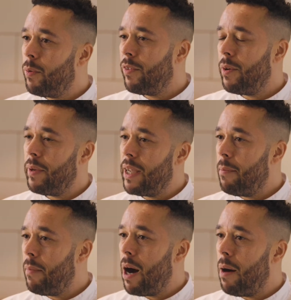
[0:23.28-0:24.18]
whether it be
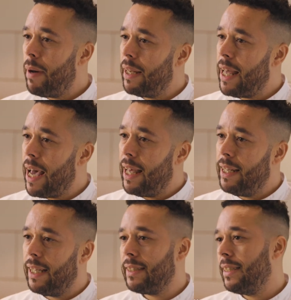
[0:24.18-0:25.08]
our mum, our
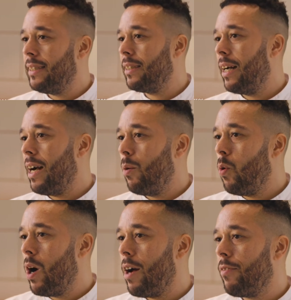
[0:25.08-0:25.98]
nan, our sister, our
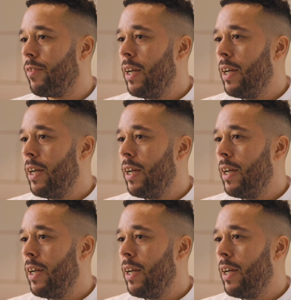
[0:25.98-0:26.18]
wife,